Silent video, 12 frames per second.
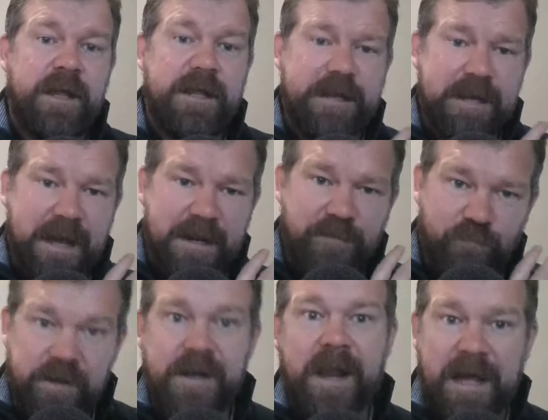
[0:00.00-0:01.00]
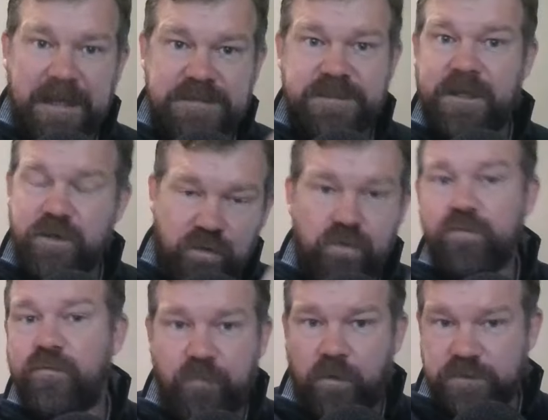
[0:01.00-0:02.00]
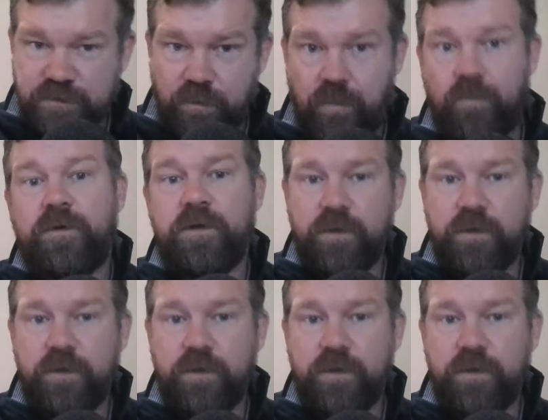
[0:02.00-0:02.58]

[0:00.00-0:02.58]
he had realized that you couldn't forge gold.